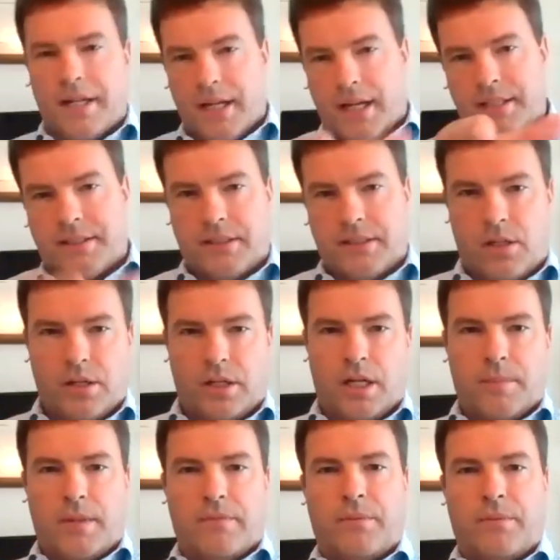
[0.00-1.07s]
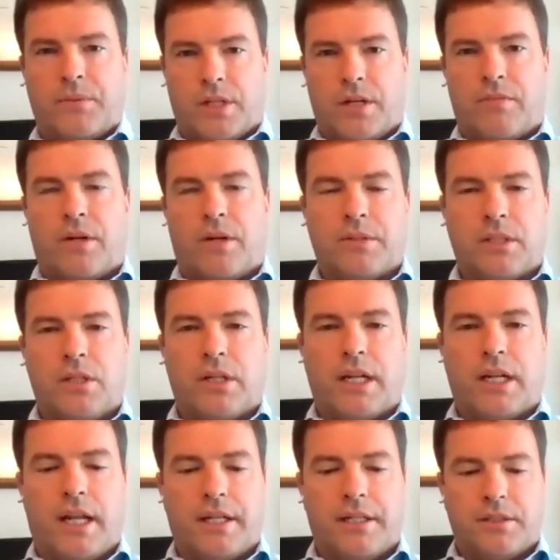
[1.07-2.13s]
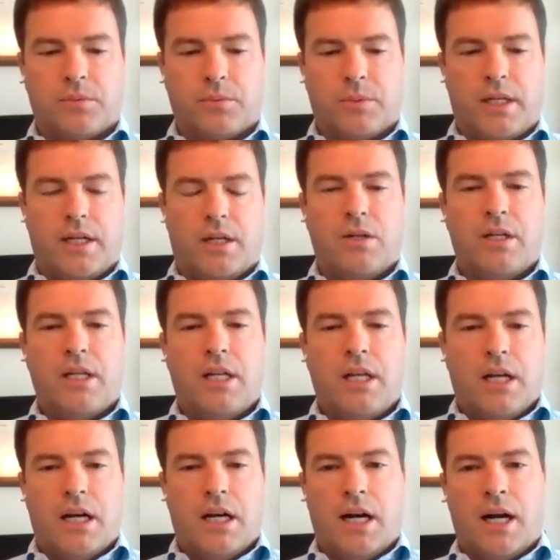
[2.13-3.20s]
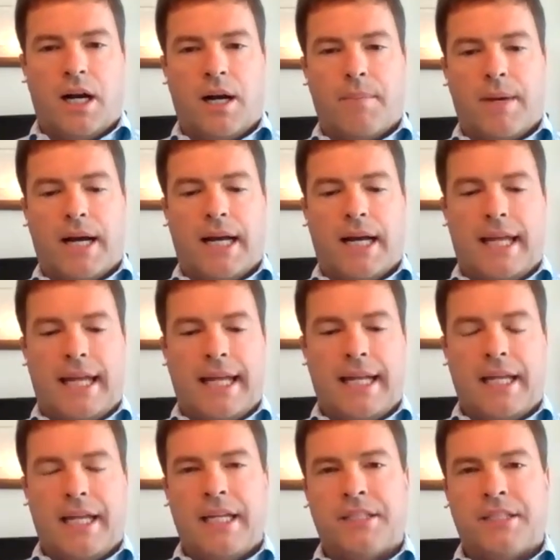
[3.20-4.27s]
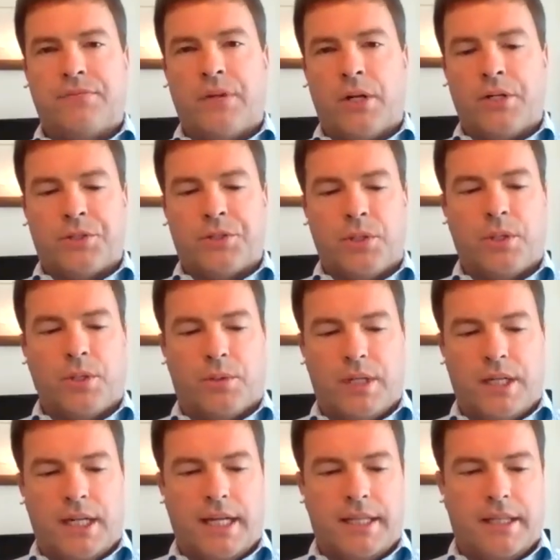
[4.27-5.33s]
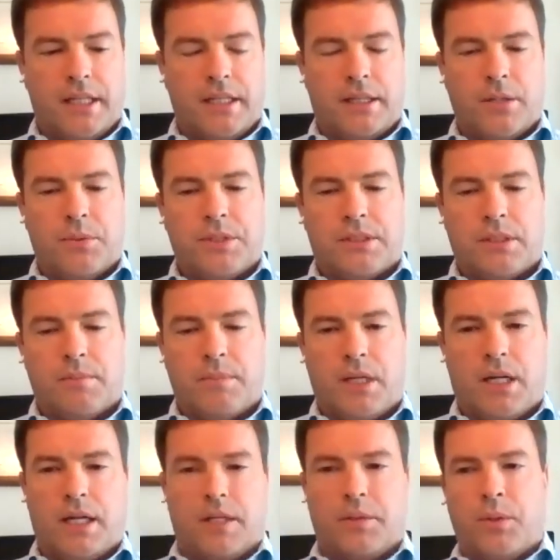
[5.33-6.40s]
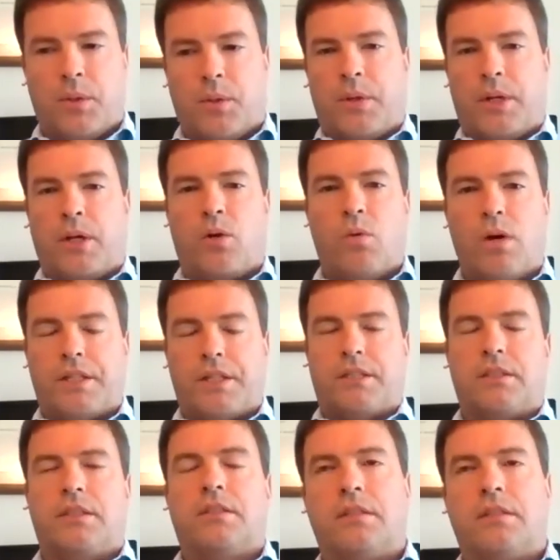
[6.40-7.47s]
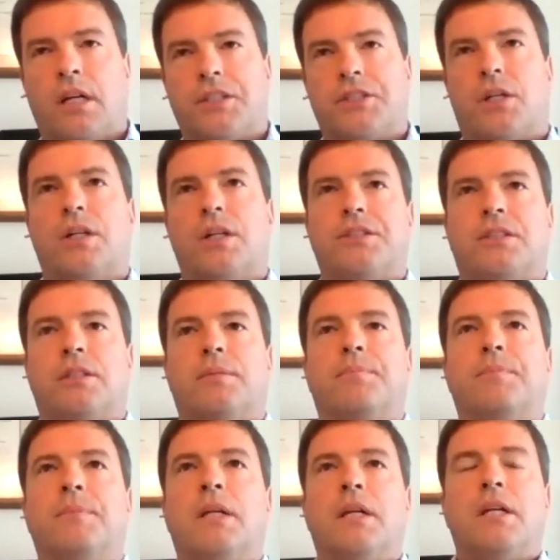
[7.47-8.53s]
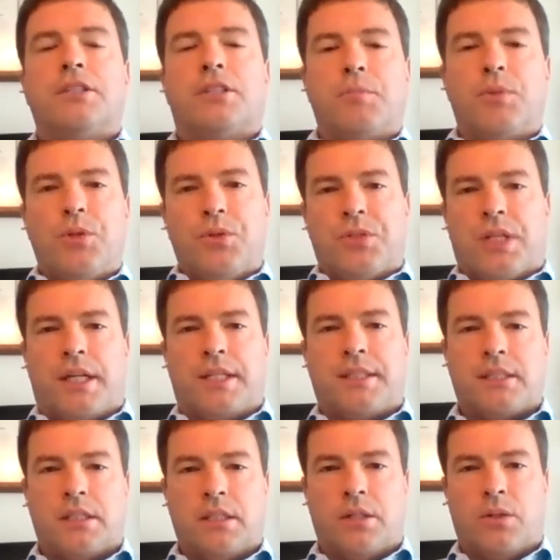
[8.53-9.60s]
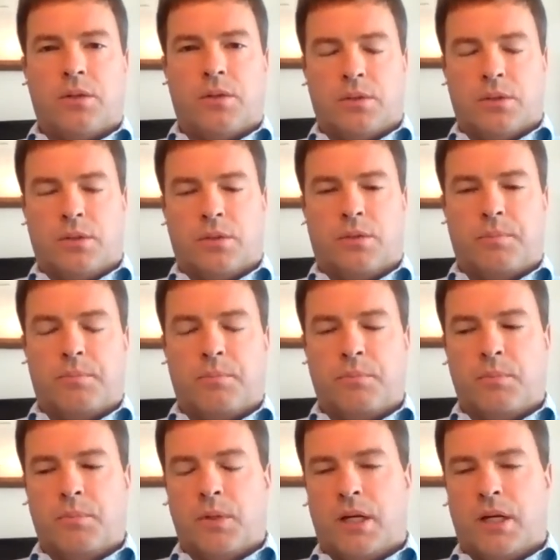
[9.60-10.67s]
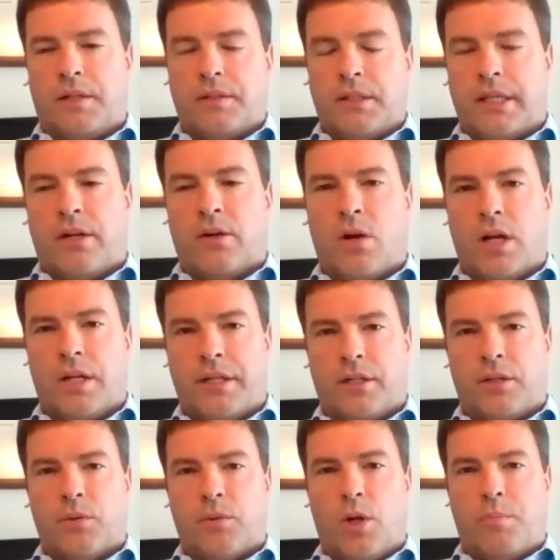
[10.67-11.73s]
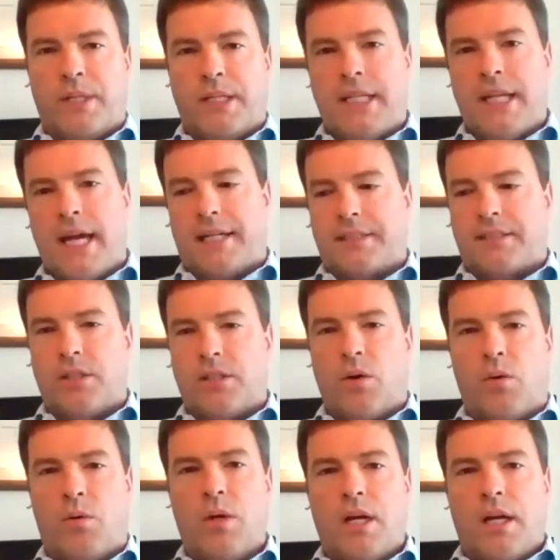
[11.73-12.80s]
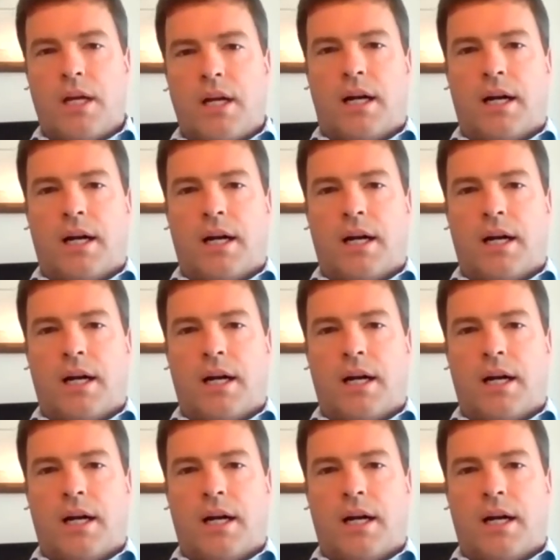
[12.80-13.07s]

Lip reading: And I saw it come up from Trevor. I was looking at it as well. And it's very true. And I think there was some, in a question, touch on some use cases a little later on down the road. But yeah, so